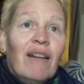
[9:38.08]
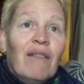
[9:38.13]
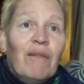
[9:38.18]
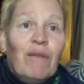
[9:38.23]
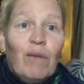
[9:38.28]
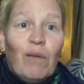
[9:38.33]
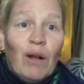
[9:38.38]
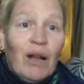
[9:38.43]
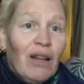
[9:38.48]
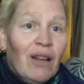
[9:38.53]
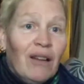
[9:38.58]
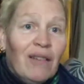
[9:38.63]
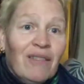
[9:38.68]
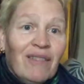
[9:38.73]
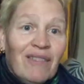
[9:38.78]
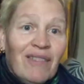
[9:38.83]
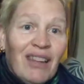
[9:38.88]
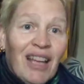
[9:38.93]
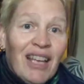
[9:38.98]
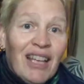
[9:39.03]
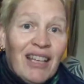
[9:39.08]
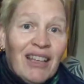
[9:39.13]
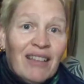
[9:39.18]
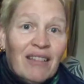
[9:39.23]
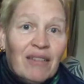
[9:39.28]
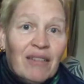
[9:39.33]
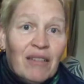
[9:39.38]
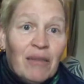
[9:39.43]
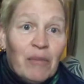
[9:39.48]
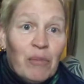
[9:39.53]
Well,
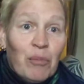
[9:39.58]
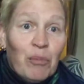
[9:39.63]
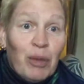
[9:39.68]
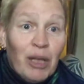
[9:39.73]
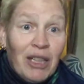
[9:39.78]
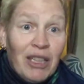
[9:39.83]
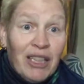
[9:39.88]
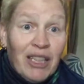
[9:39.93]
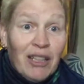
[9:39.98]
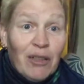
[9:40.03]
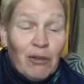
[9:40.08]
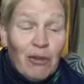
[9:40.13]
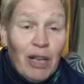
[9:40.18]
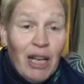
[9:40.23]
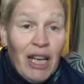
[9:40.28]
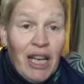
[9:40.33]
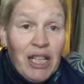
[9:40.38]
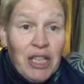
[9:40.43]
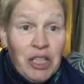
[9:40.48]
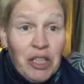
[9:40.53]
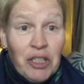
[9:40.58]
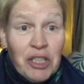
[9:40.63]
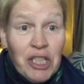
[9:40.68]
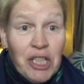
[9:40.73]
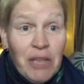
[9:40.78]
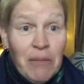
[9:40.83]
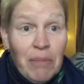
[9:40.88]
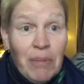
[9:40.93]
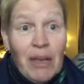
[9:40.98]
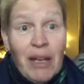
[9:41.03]
like building a
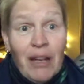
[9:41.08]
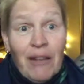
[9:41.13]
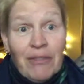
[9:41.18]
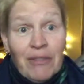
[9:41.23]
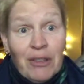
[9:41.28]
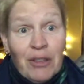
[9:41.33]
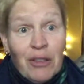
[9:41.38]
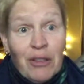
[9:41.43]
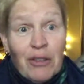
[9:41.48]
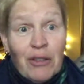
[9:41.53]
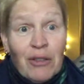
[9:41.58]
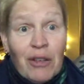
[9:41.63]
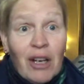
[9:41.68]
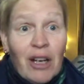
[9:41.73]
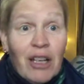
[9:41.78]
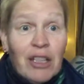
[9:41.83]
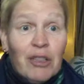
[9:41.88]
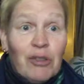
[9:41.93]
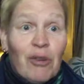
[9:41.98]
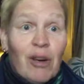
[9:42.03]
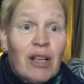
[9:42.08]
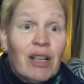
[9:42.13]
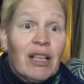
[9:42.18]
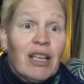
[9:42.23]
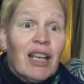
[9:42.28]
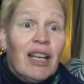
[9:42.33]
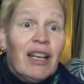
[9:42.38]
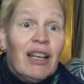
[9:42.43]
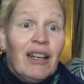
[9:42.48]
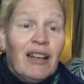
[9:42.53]
relationship after a
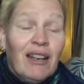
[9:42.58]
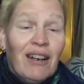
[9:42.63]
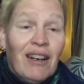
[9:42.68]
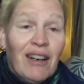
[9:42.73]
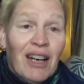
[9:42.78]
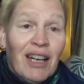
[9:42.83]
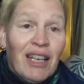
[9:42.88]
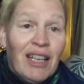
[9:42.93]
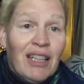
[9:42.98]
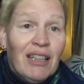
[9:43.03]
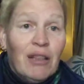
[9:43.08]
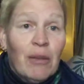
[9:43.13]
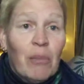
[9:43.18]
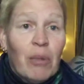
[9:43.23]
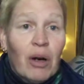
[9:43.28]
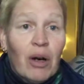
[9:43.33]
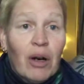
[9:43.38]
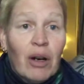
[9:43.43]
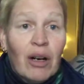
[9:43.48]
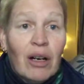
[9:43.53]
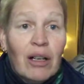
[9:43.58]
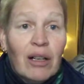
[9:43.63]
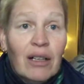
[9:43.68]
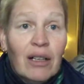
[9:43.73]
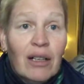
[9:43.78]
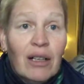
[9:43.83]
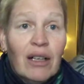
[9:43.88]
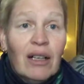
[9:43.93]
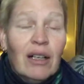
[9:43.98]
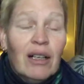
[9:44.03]
drunken night in the bar.
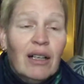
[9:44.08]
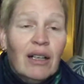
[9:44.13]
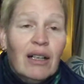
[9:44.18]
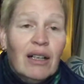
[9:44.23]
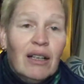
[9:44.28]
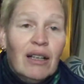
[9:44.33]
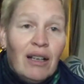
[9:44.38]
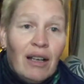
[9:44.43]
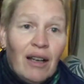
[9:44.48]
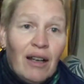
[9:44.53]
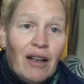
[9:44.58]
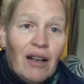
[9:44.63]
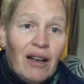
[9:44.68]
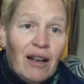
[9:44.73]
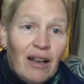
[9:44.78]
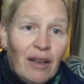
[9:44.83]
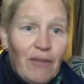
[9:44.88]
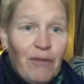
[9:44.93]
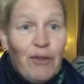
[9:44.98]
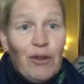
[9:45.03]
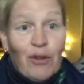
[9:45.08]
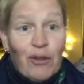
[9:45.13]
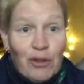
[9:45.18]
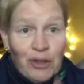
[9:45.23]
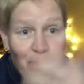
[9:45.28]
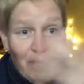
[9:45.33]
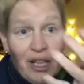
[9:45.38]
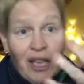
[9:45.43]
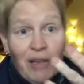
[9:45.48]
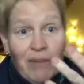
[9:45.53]
If you're
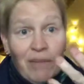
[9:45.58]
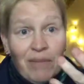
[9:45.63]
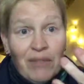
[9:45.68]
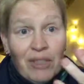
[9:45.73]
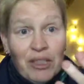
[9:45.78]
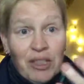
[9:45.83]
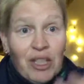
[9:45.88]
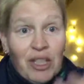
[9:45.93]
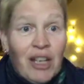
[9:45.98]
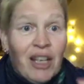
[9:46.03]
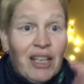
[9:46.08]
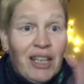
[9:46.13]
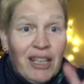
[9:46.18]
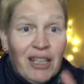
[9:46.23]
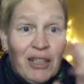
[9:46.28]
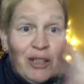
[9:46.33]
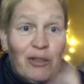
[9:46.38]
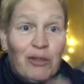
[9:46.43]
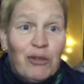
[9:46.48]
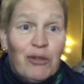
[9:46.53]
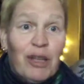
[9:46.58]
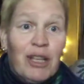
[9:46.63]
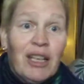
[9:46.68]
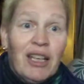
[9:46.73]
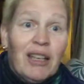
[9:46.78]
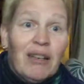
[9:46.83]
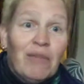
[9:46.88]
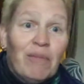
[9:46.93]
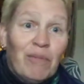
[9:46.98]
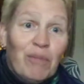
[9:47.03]
shy and you're
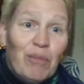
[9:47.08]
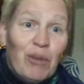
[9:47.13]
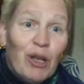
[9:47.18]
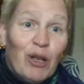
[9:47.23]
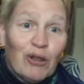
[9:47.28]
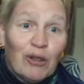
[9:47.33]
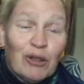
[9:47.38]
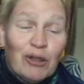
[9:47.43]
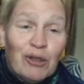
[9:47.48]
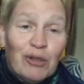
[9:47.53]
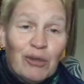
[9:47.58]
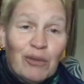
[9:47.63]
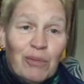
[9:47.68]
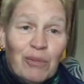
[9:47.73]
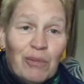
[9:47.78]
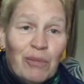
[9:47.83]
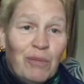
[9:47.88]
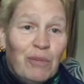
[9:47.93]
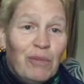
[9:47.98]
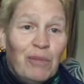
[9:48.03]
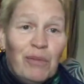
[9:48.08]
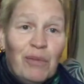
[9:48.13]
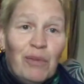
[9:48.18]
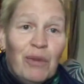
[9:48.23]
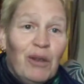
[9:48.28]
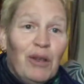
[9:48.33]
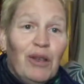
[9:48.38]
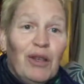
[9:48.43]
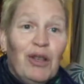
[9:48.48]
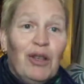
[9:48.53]
drinking because
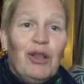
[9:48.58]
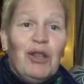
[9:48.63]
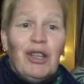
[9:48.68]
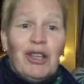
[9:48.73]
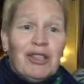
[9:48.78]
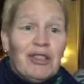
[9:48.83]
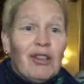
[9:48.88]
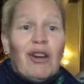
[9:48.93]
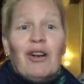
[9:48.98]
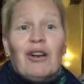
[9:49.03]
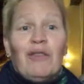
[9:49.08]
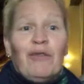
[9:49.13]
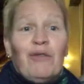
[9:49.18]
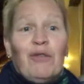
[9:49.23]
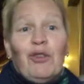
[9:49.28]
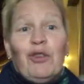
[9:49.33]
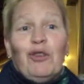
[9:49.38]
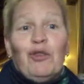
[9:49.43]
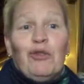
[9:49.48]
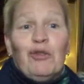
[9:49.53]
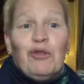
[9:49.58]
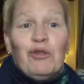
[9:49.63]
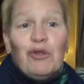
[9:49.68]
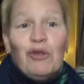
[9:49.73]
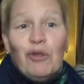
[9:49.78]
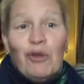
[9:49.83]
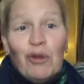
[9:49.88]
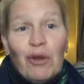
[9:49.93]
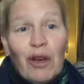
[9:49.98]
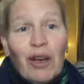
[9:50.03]
it's hard for you
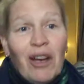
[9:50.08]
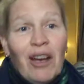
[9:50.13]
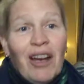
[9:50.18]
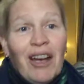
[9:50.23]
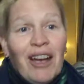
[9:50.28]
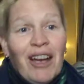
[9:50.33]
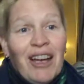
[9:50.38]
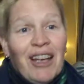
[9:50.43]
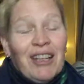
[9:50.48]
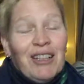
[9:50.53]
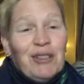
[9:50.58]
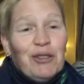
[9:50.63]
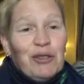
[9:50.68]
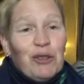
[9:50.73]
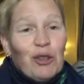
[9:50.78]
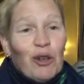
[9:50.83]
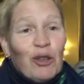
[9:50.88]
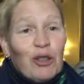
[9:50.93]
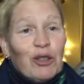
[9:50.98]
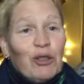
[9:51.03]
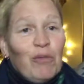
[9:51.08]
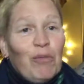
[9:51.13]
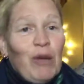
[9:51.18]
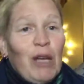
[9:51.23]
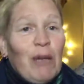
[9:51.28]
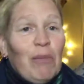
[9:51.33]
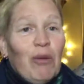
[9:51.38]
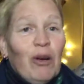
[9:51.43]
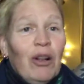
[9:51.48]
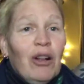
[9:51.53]
to talk to
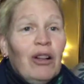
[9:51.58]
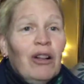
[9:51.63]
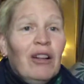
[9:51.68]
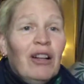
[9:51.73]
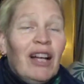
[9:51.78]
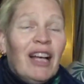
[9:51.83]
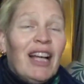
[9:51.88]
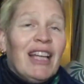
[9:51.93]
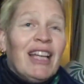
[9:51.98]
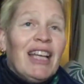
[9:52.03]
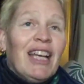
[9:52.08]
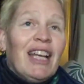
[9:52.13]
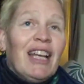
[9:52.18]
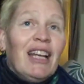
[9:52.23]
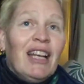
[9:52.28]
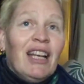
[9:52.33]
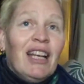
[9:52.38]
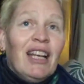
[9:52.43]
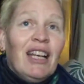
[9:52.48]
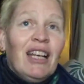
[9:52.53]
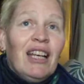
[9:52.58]
people, and then